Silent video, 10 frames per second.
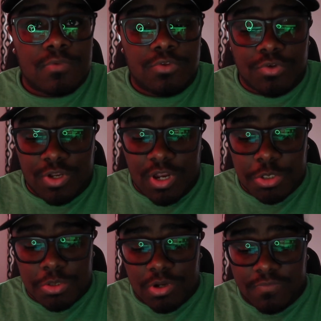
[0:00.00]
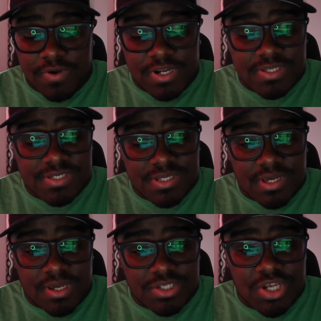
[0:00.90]
through the country over his
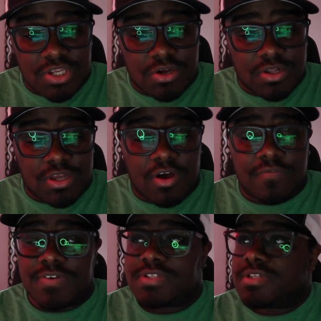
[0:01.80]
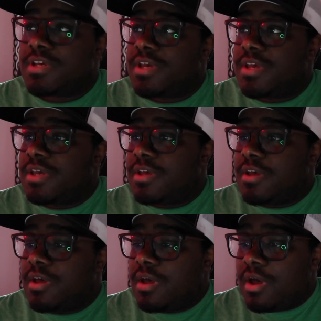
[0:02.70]
tenure in the office.
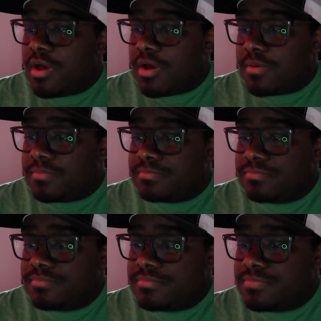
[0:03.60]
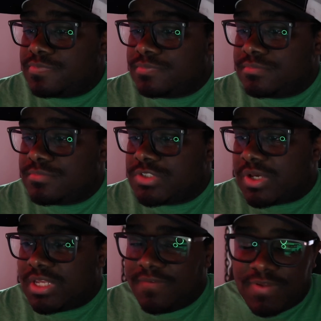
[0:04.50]

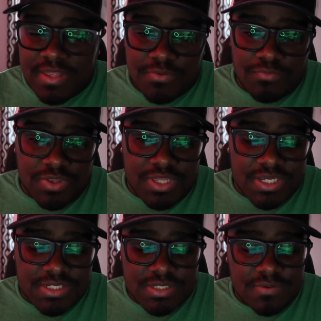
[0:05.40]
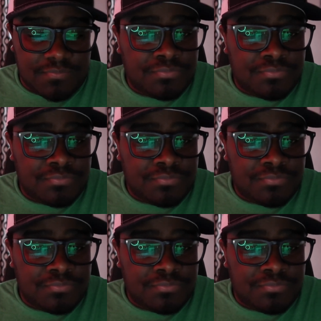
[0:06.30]
So I'll leave that with this.